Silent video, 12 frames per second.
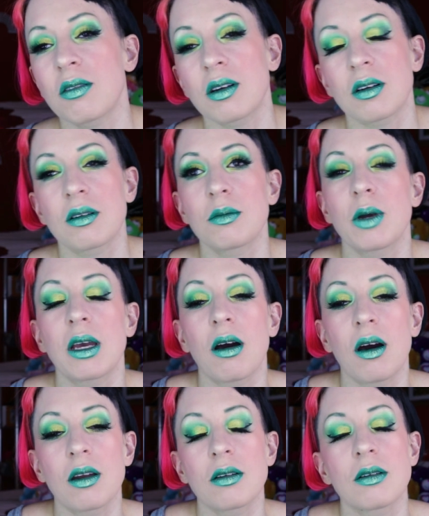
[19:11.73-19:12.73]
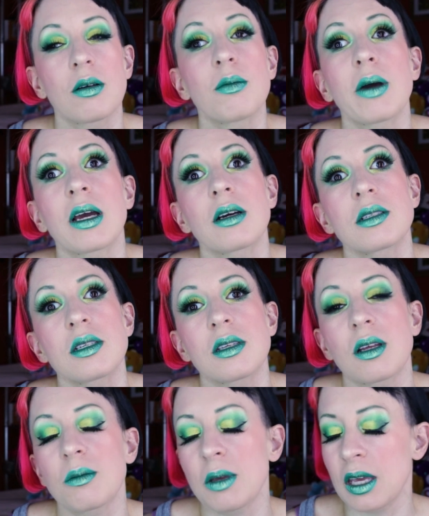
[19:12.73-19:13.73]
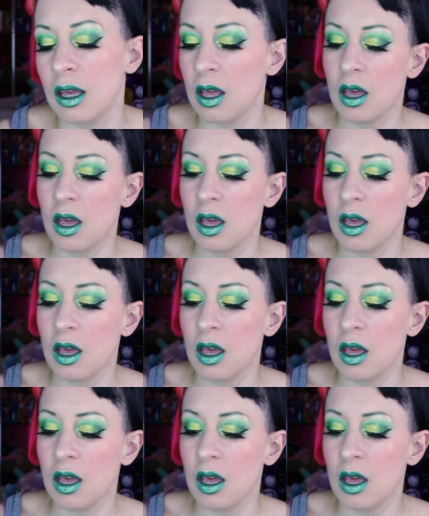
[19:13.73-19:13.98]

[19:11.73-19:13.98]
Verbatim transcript: Oh my god, she's ugly.